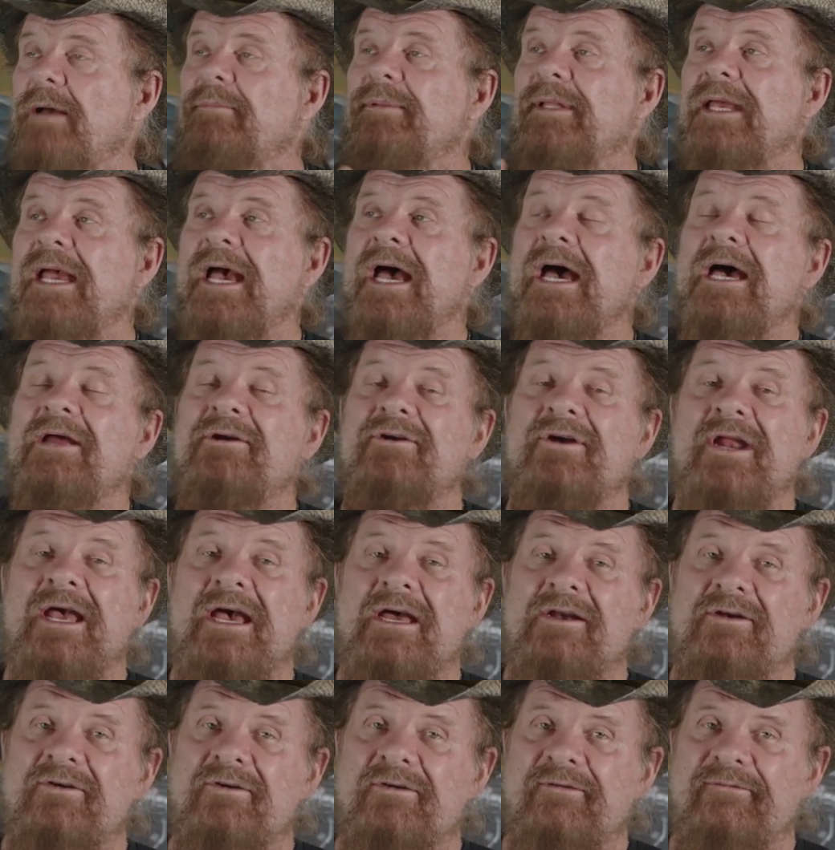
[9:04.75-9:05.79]
100,
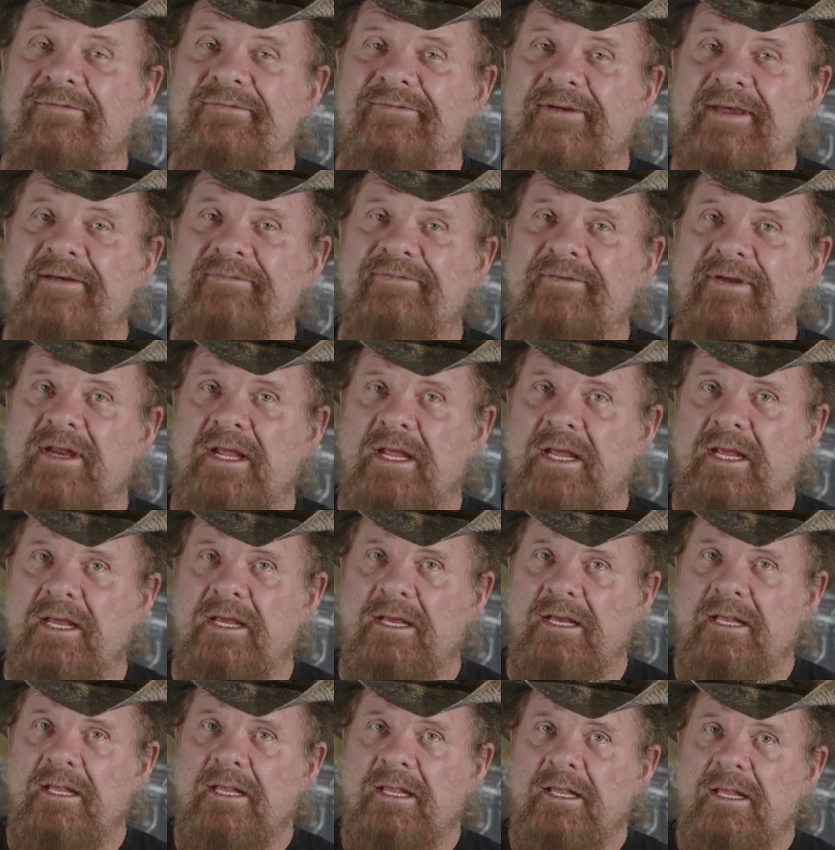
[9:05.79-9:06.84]
150,
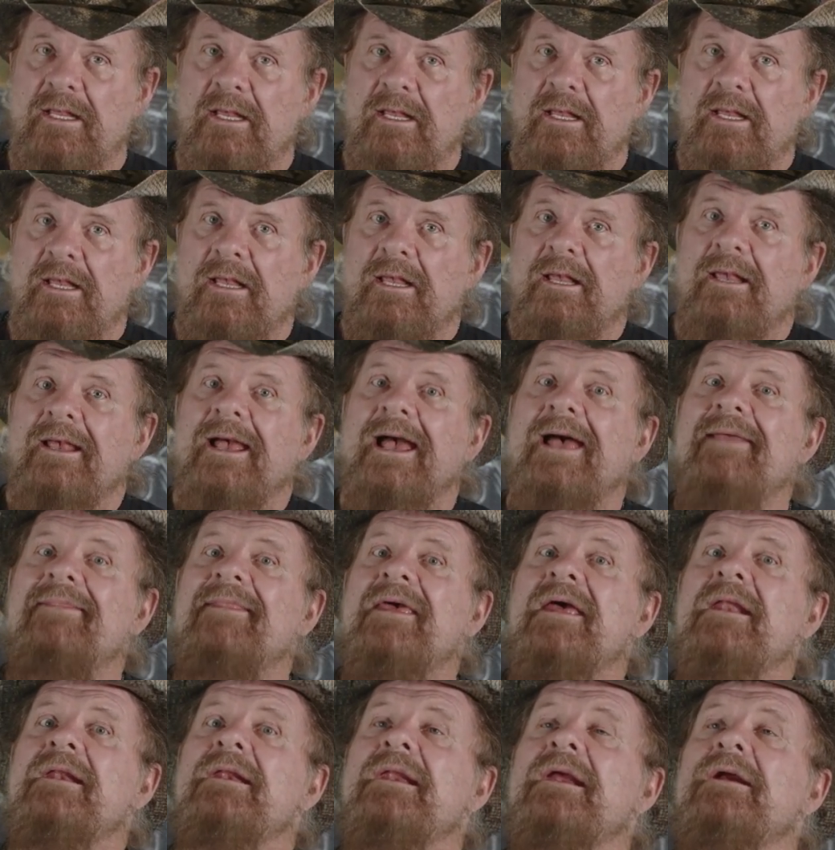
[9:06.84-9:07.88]
and then
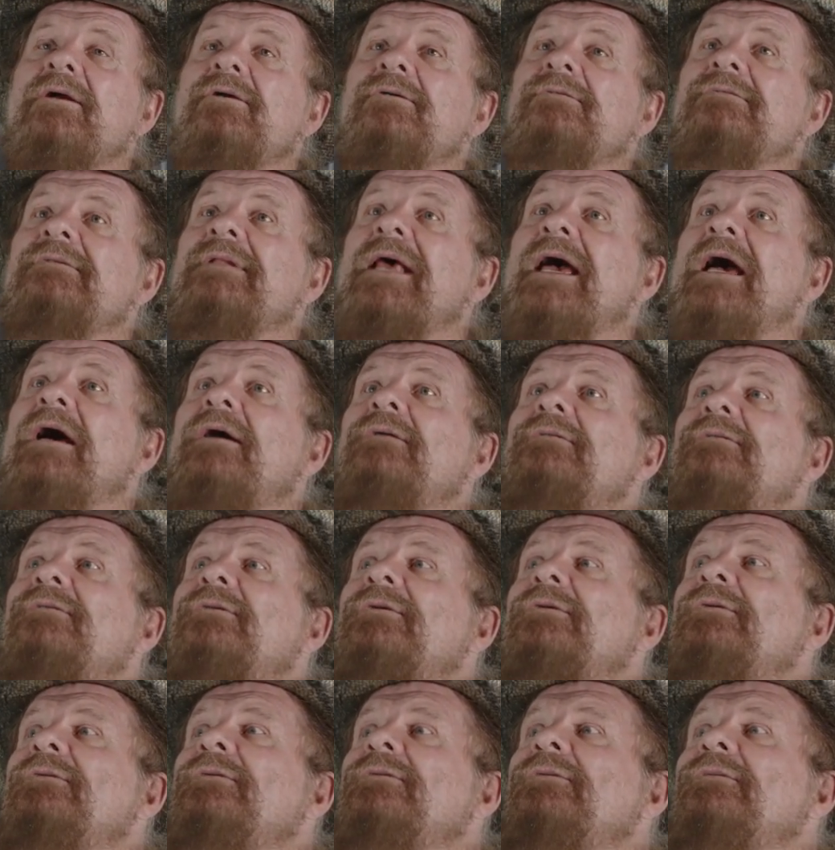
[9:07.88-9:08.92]
narrowed down
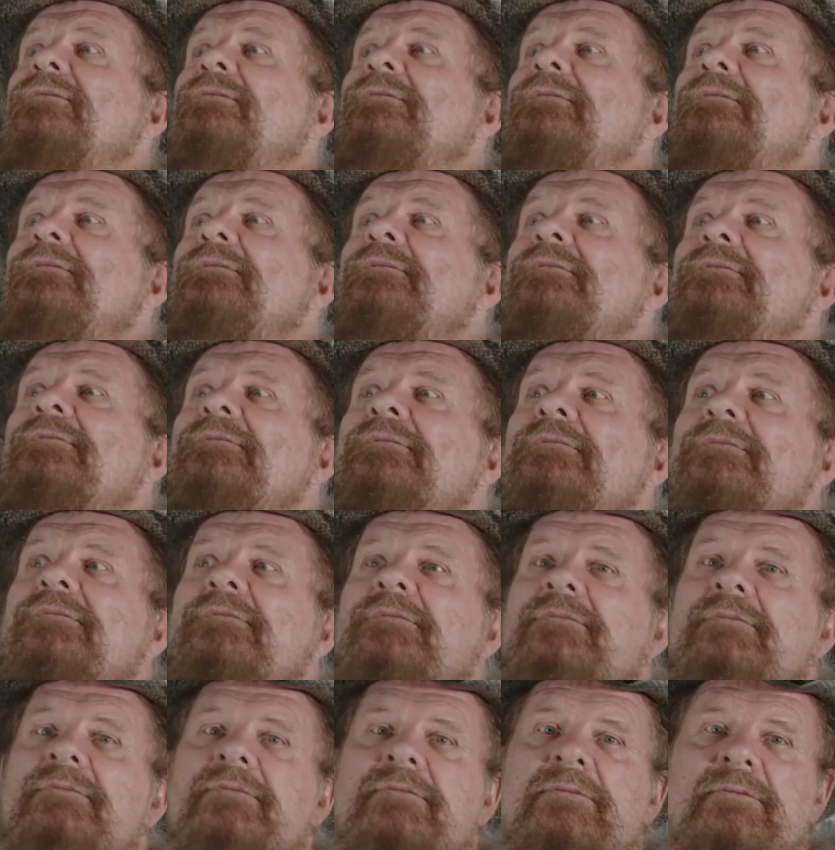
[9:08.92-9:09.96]
to
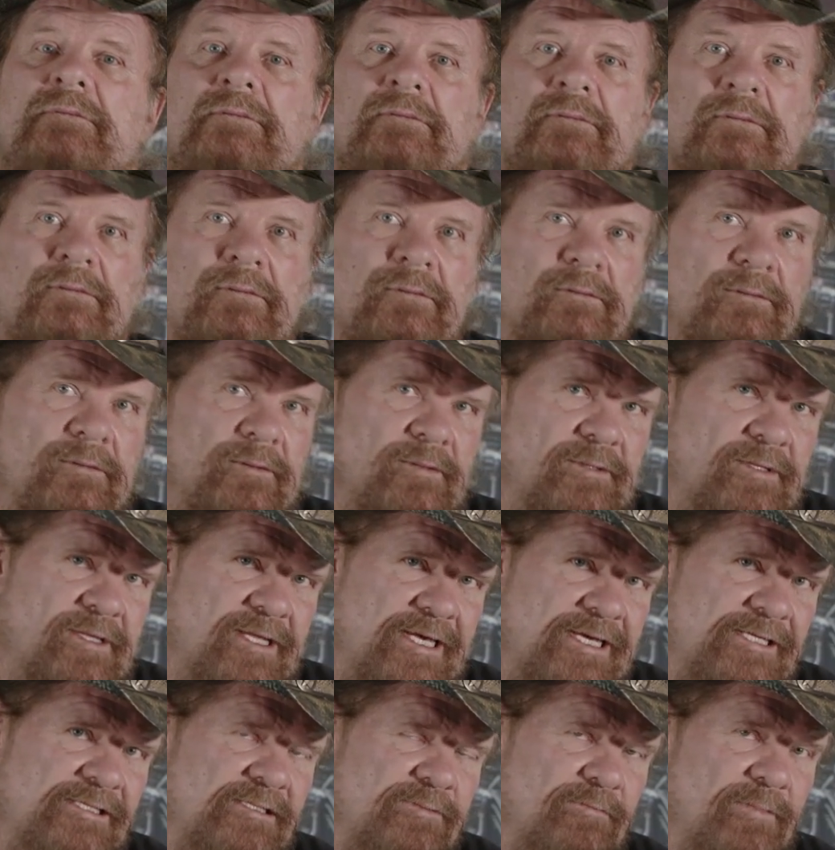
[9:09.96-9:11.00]

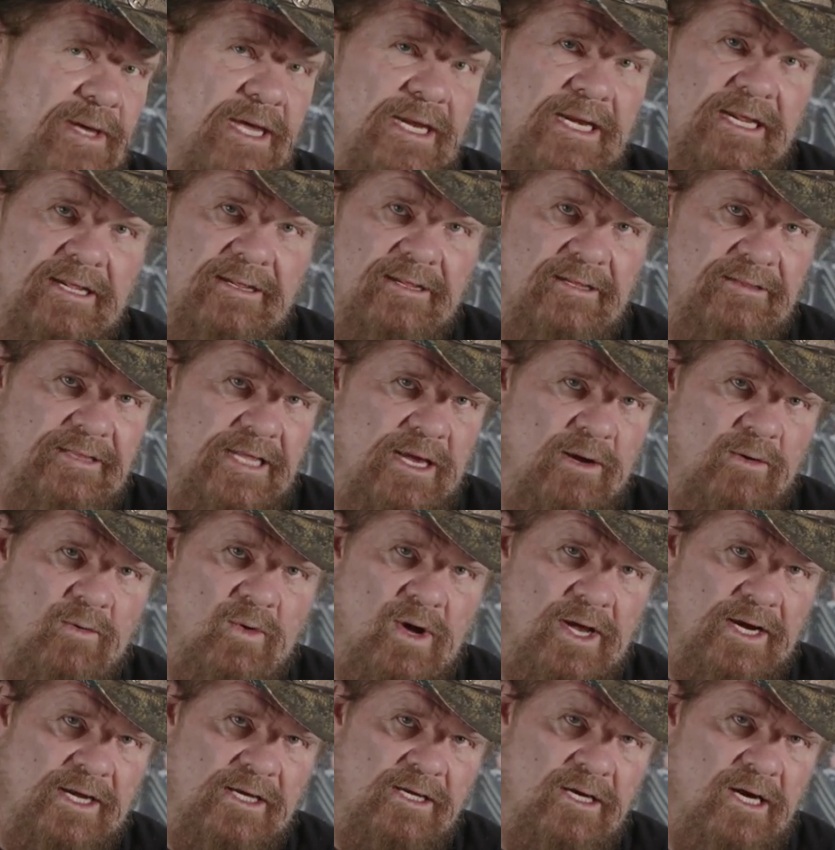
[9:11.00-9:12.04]
this many that they want to
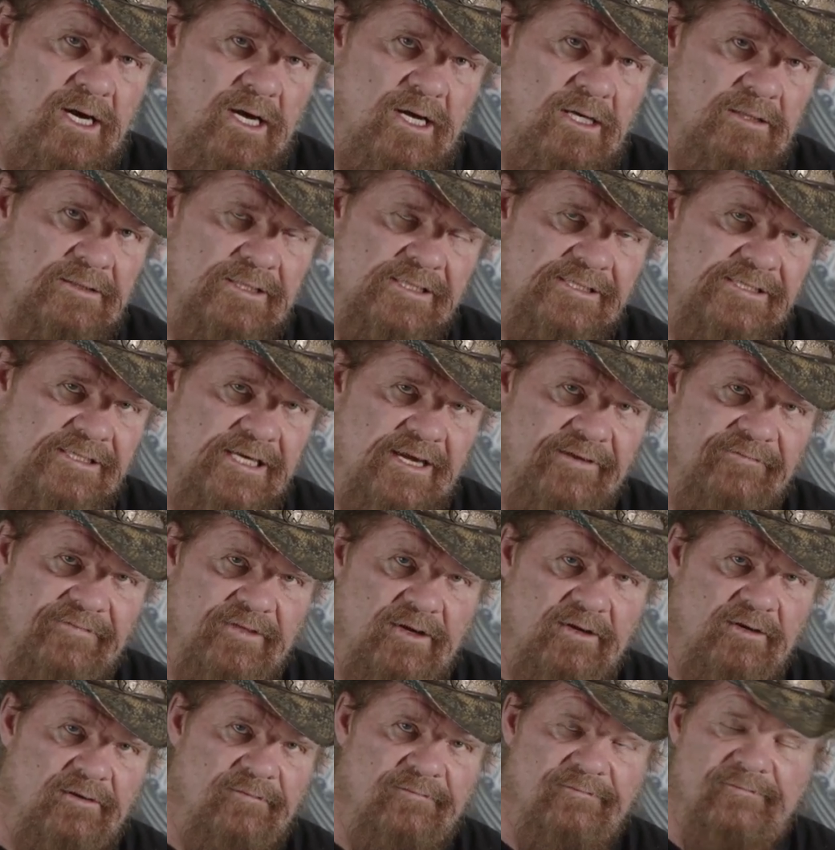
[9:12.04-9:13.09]
call to see if there
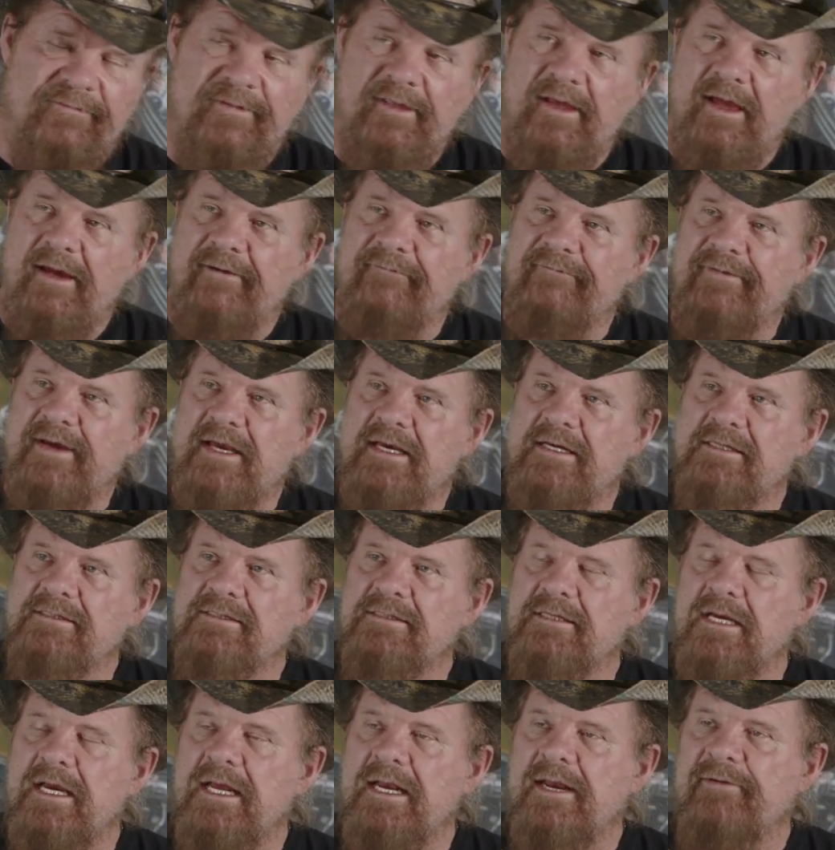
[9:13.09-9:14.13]
are avails
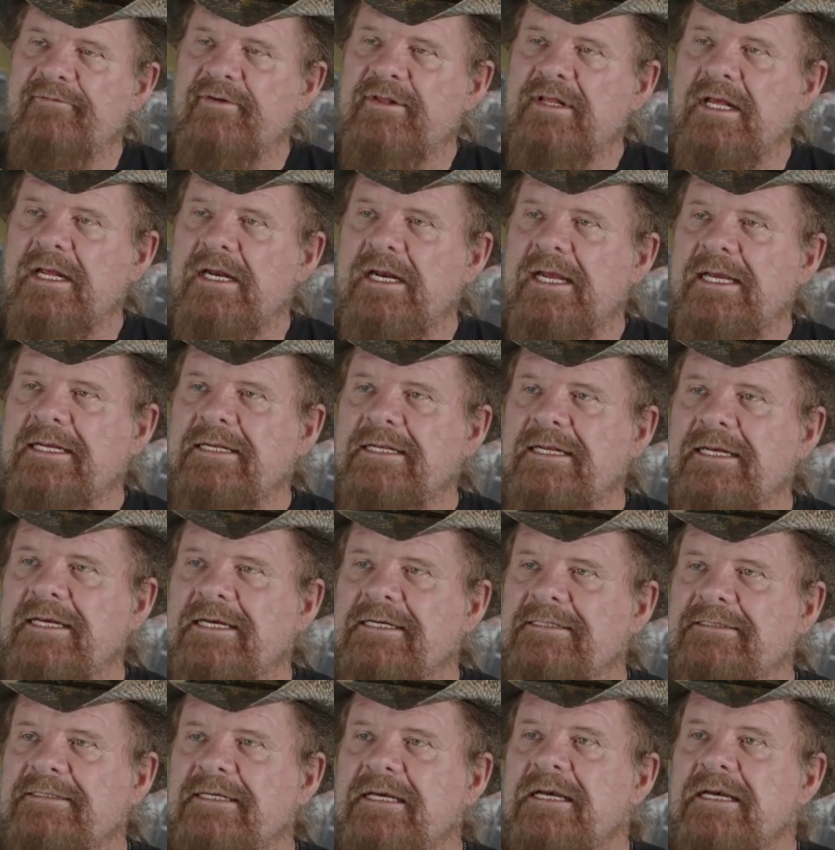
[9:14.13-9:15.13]
and everything like this.